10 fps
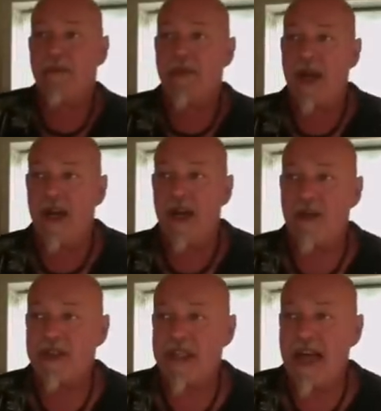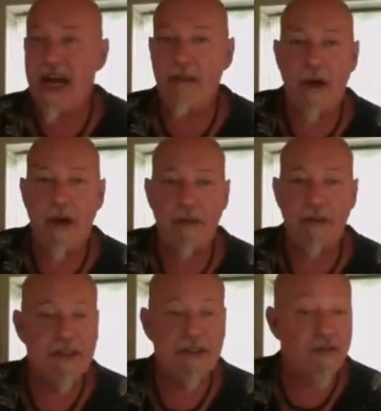uh, there was a guy
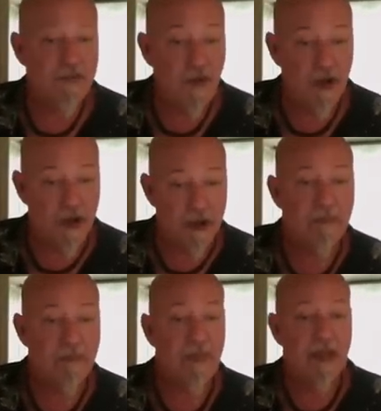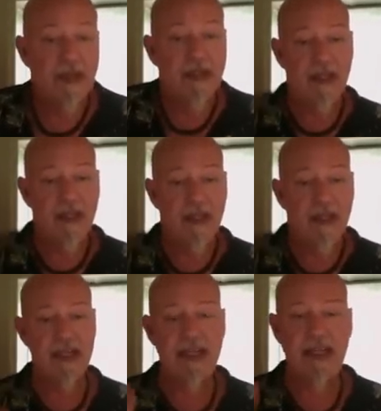Buckminster Fuller. Yeah.
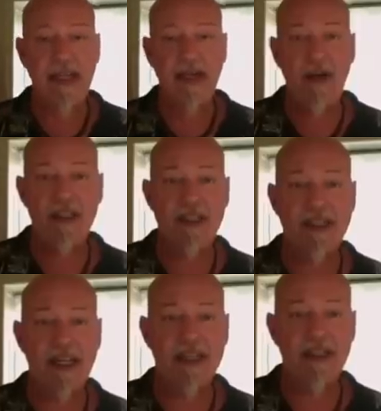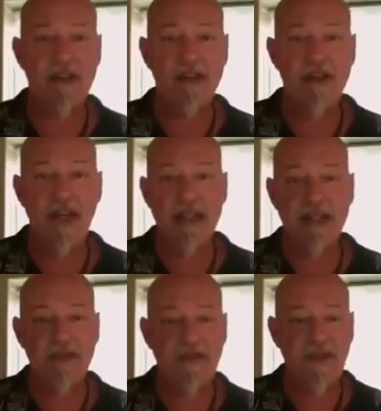And he always said, you do not
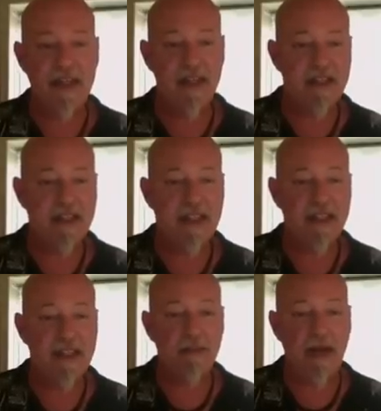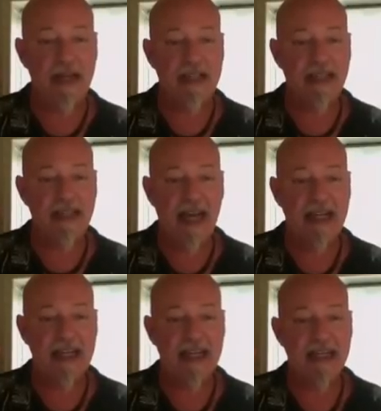defeat a system by
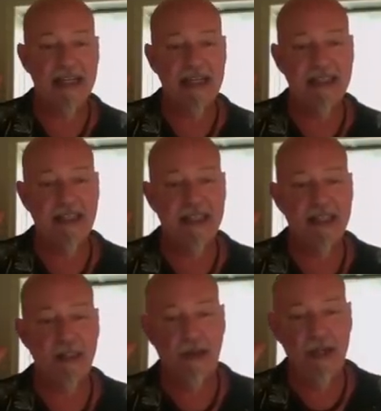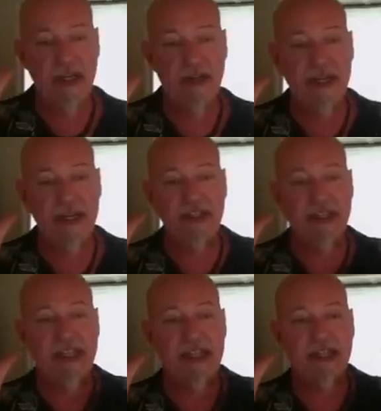attacking it. He says, you put your
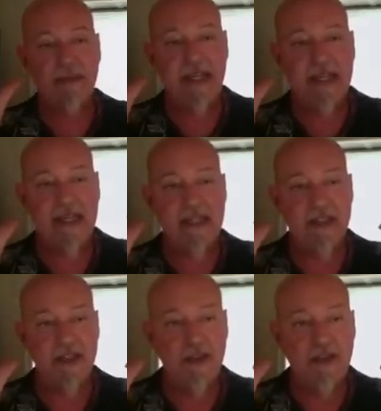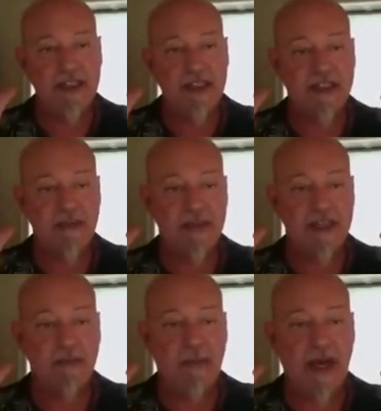energy into making a new yeah. system
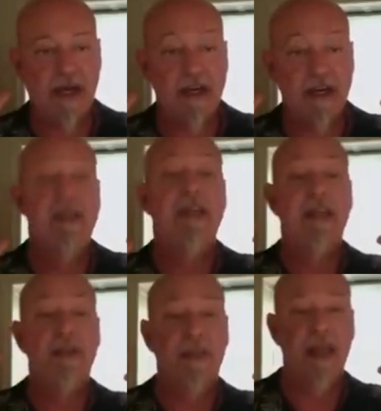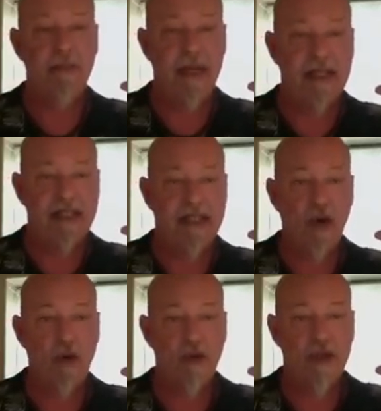that's better that makes the
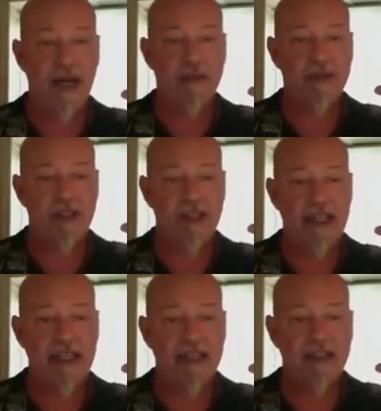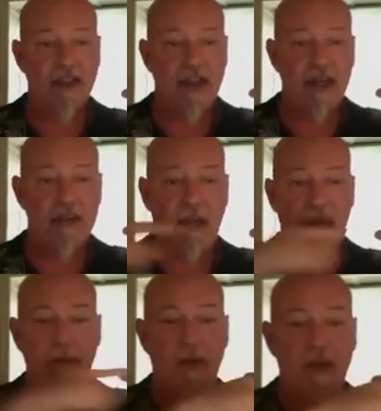old one obsolete so that people will